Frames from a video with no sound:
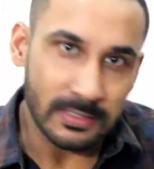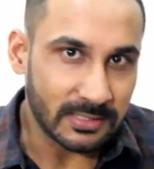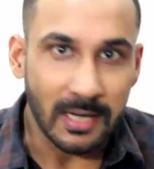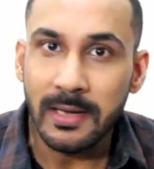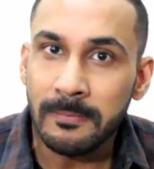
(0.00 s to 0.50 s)

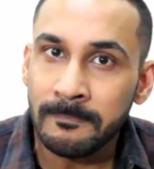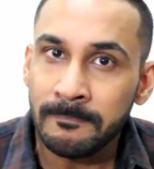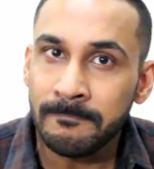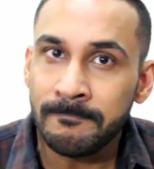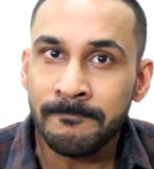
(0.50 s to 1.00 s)
study,
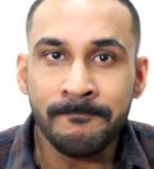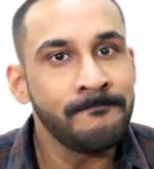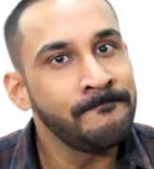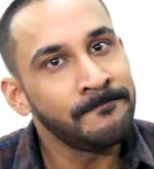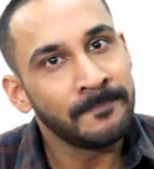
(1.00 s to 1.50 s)

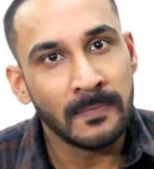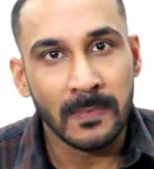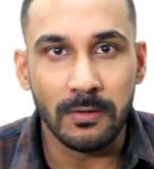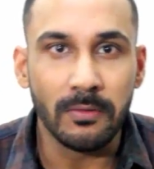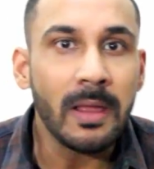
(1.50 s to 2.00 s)

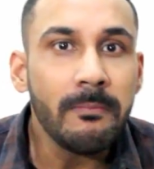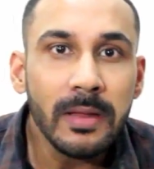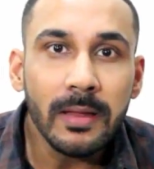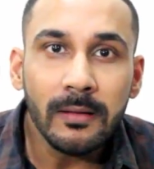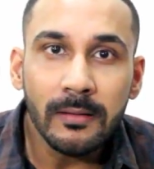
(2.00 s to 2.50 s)
do an
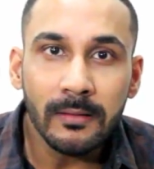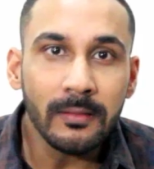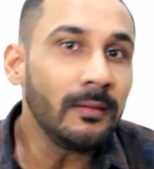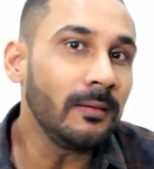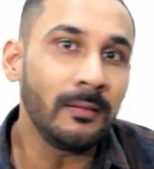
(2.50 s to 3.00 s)
MBA,
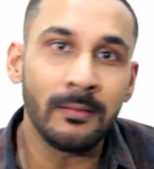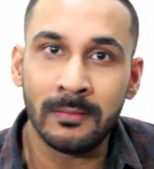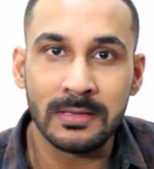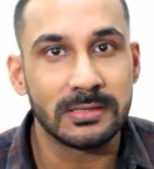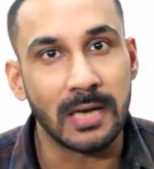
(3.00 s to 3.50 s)

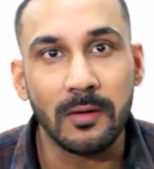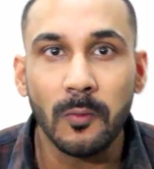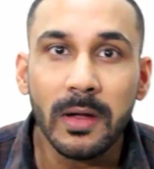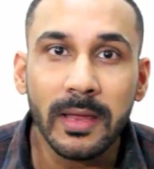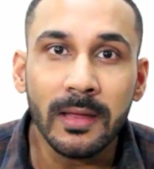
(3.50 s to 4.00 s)
start
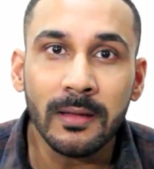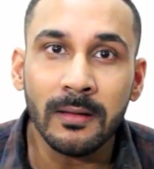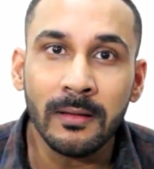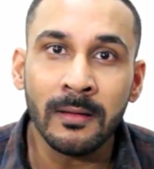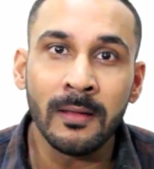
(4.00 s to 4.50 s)
working,
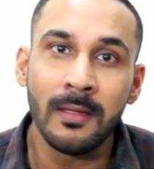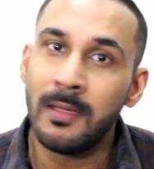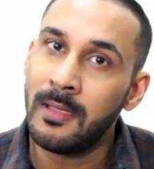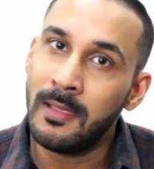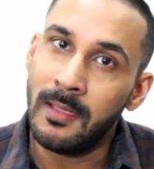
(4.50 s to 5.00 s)

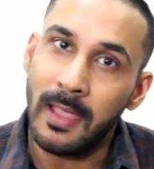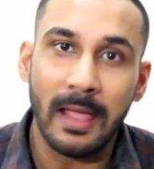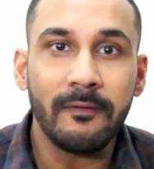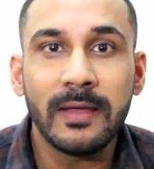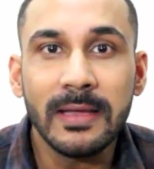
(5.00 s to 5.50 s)

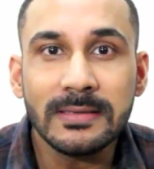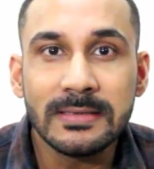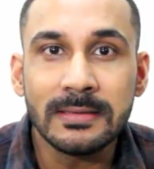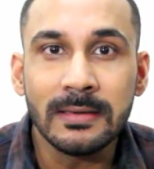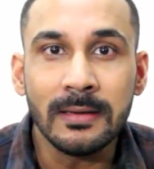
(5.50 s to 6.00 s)
have
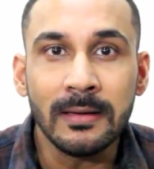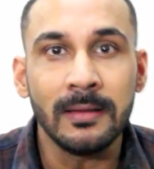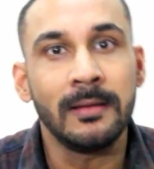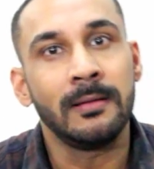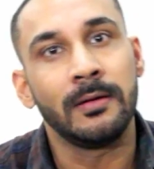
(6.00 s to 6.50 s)
kids,
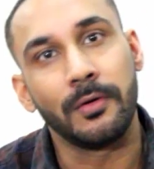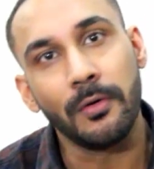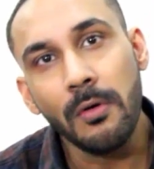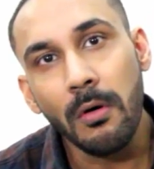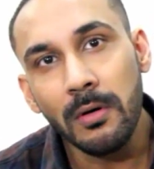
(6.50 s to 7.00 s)

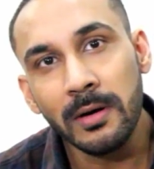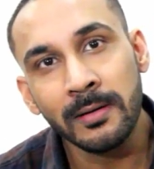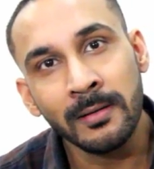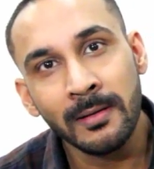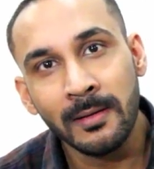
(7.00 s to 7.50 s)
grow old,
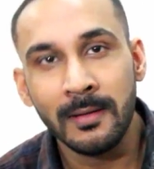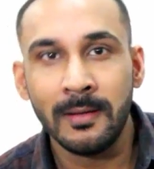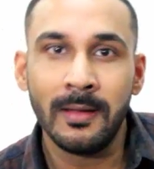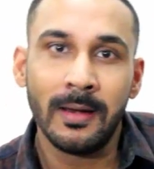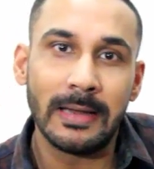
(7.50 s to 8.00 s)

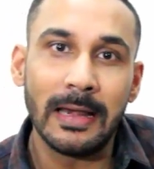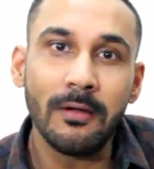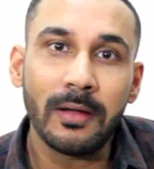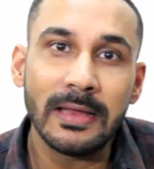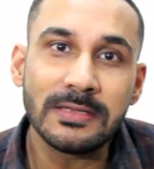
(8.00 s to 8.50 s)
Tell
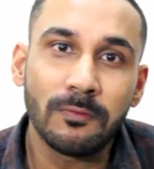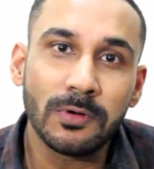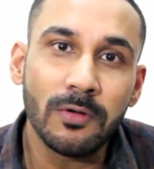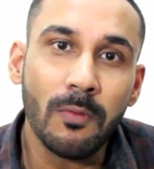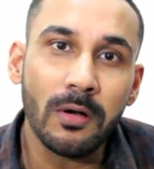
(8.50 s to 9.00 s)
your kids
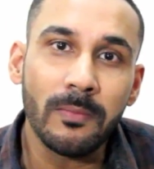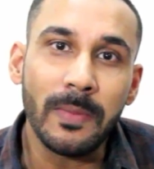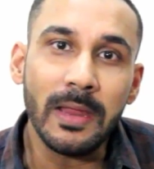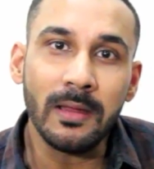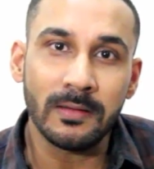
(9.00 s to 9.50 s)
what you want to
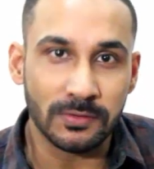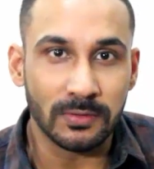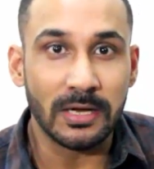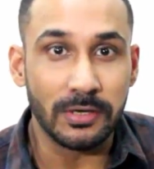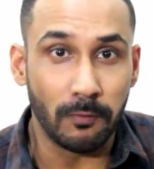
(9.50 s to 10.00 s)
be,
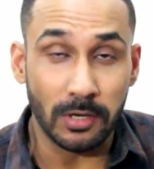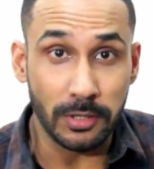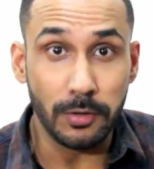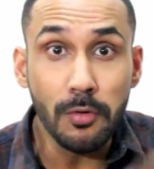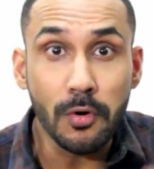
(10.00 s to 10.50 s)
so that what
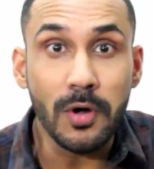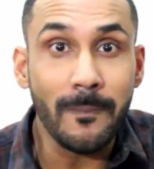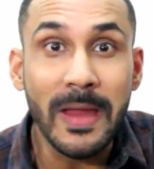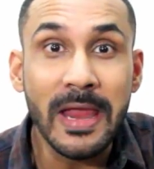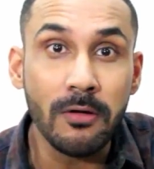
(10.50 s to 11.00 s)
you
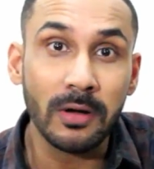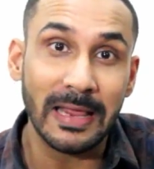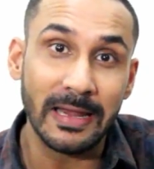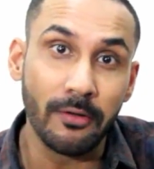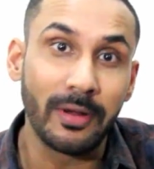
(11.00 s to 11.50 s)
couldn't be, you're
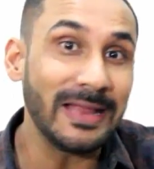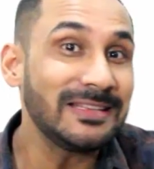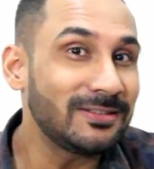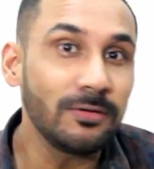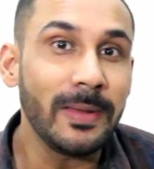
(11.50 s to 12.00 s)
telling your
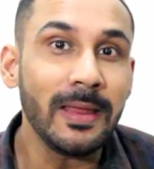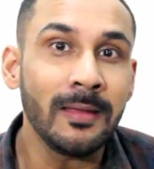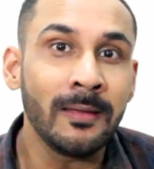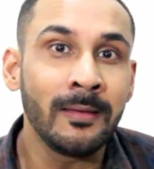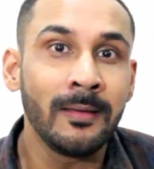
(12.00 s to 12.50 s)
kids to be,
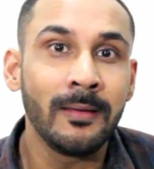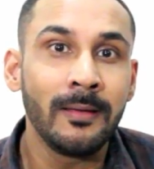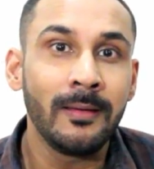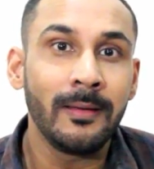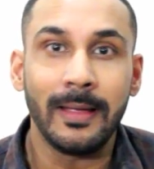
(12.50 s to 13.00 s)

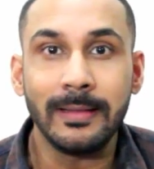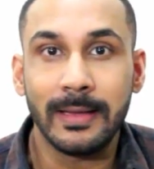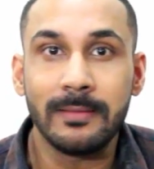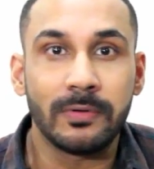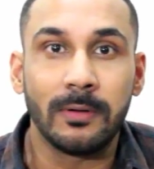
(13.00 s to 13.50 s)
and then